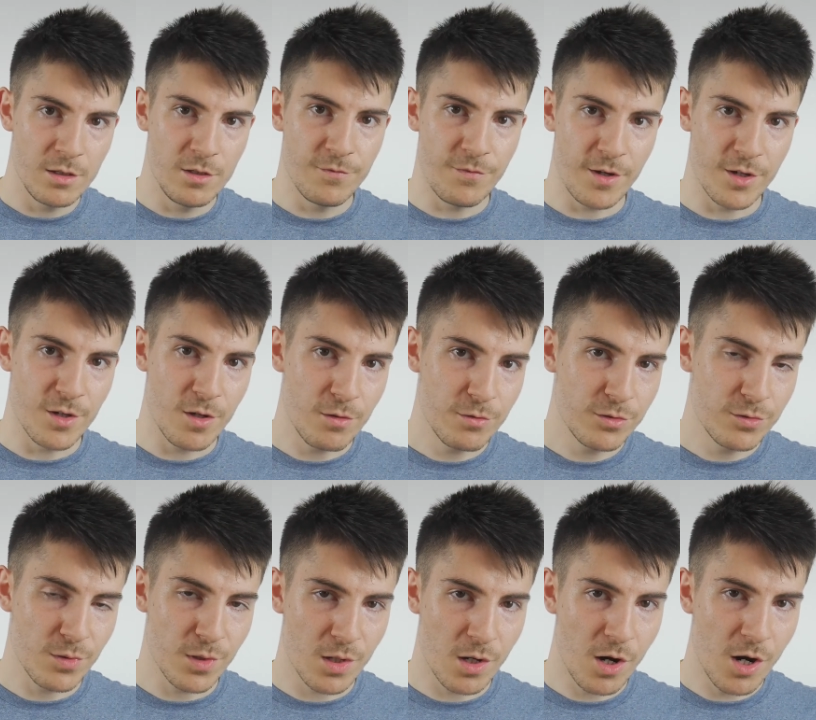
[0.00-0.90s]
If I go
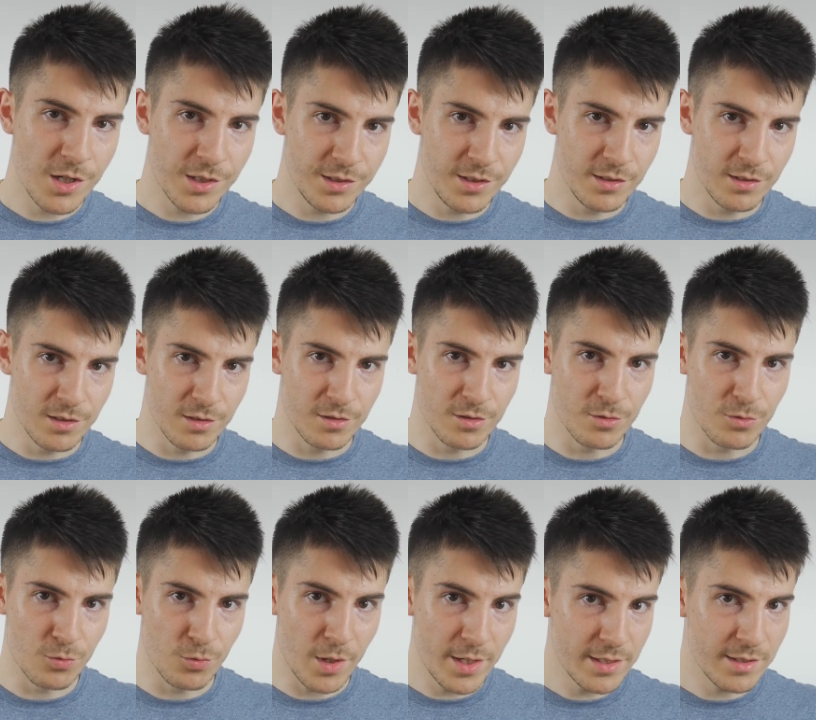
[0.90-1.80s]
to a car dealer
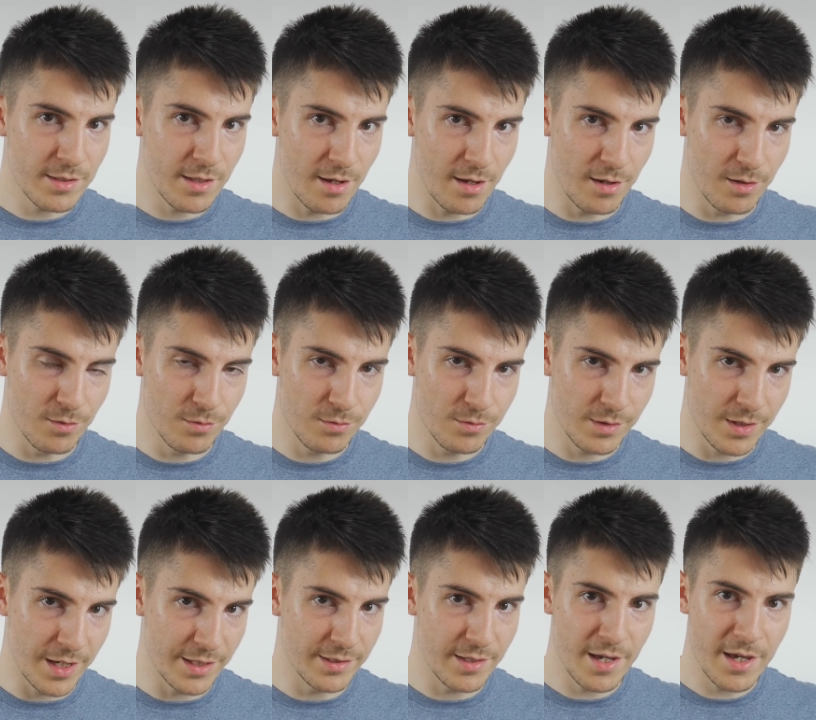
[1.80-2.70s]
right now
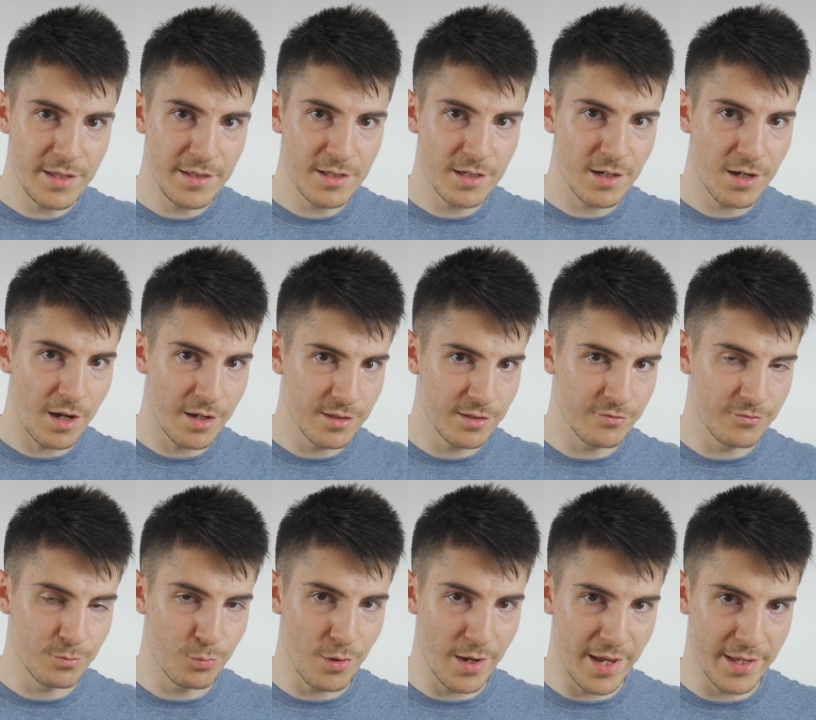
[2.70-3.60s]
at any kind
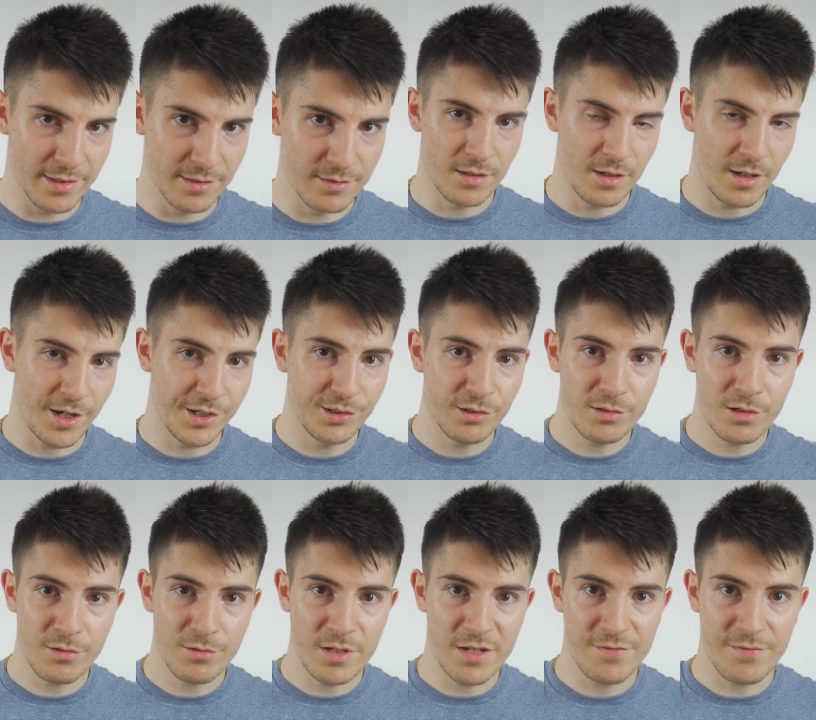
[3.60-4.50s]
of brand, I don't
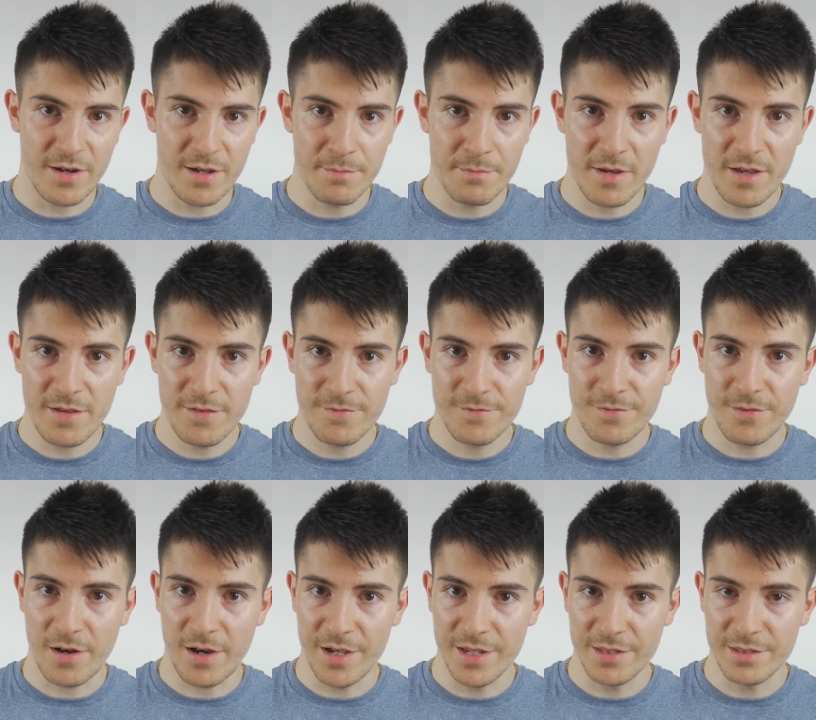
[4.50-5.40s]
know if I may
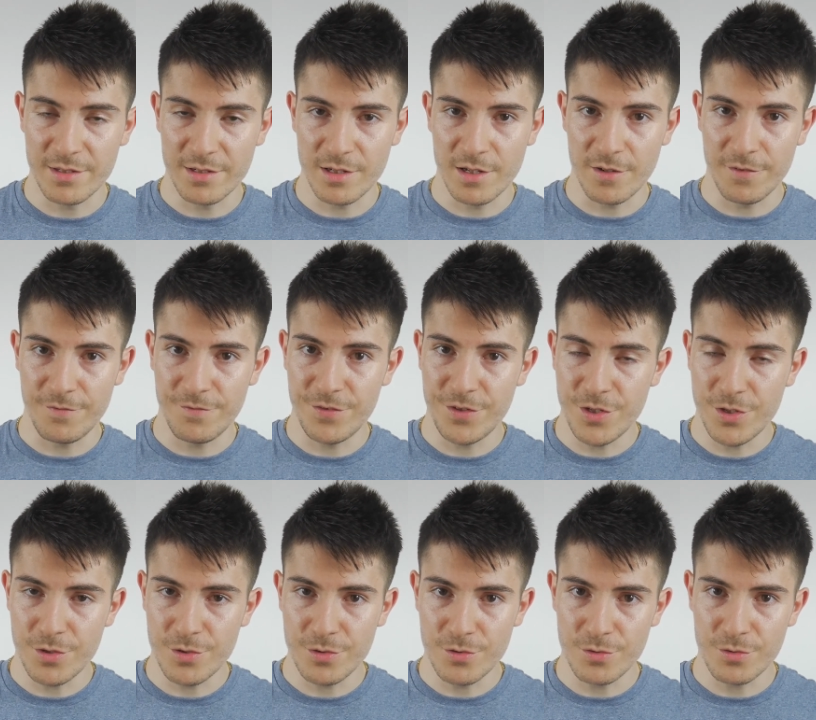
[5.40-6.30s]
find a
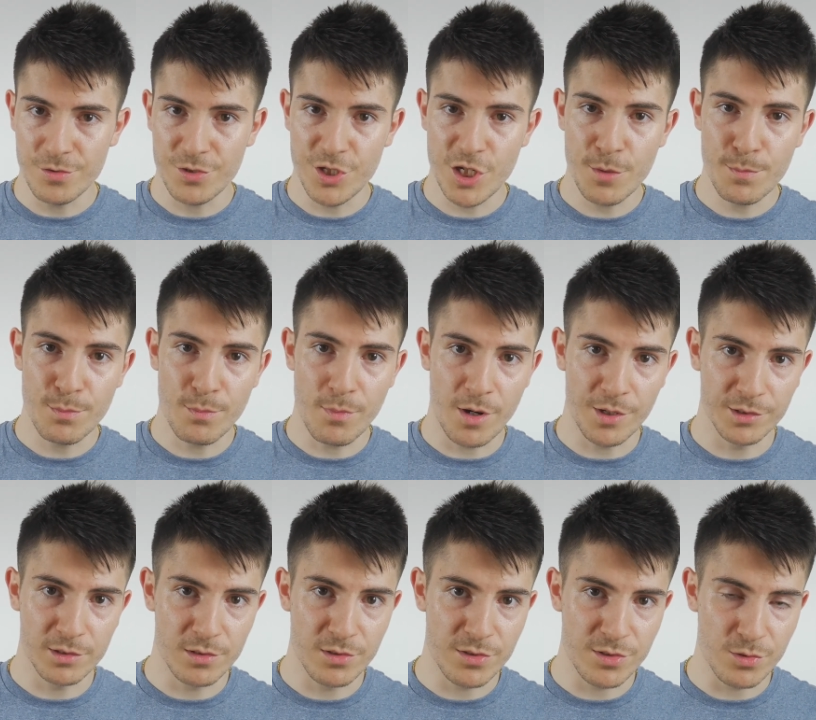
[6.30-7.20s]
few cheap
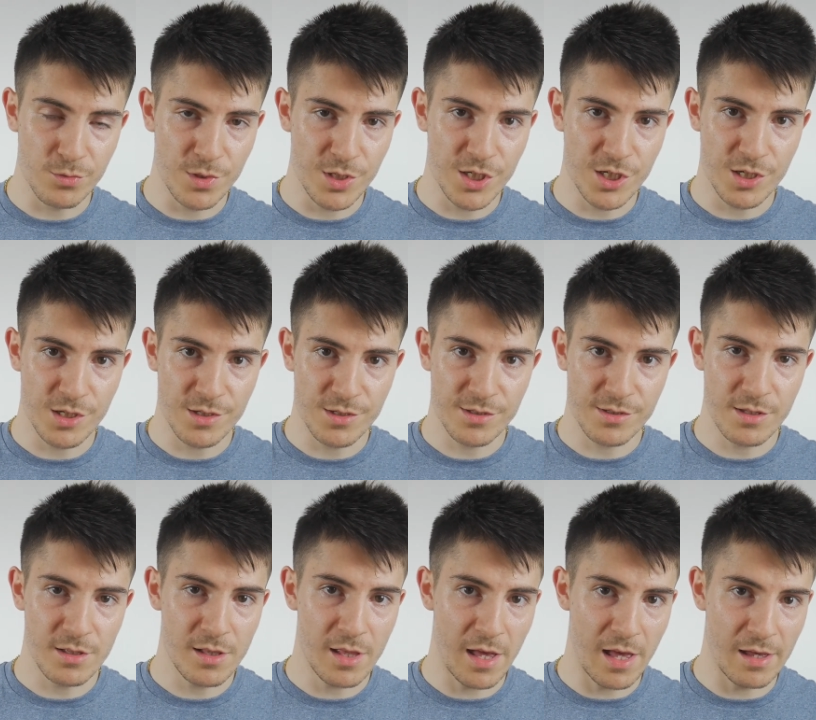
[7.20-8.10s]
models which
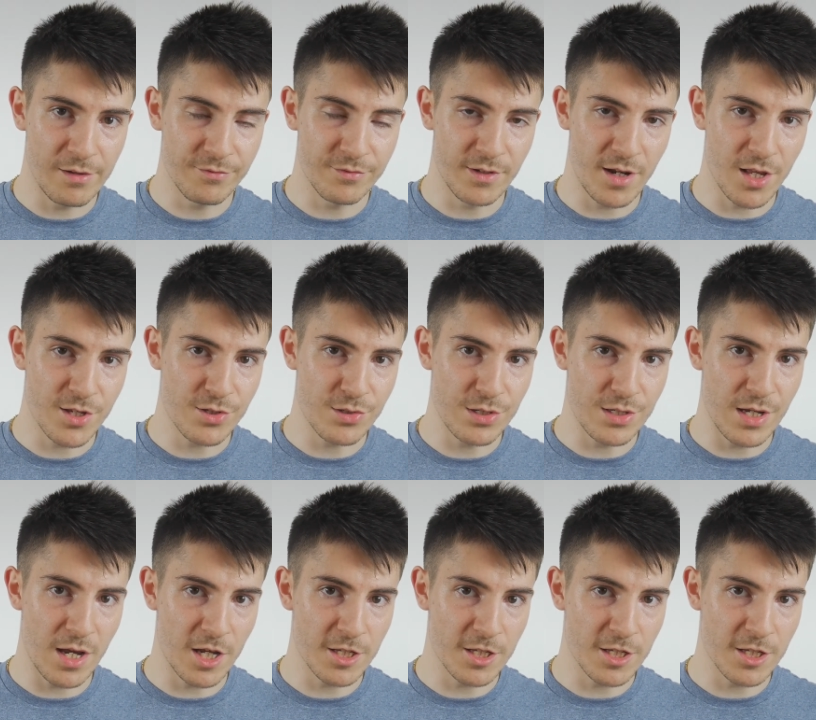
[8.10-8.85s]
still have naturally